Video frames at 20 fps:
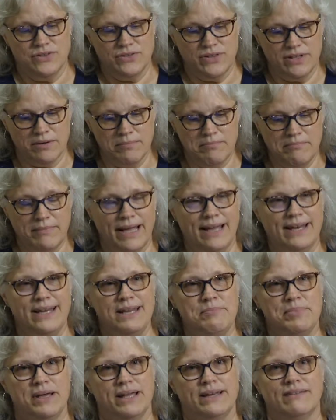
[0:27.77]
there are many
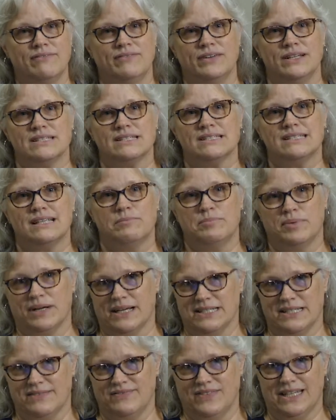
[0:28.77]
benefits to
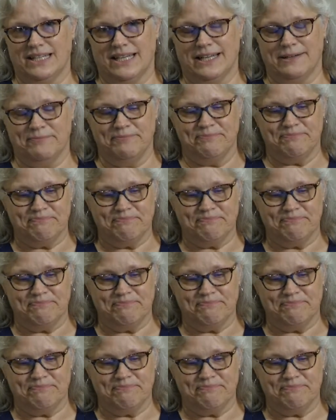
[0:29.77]
breastfeeding.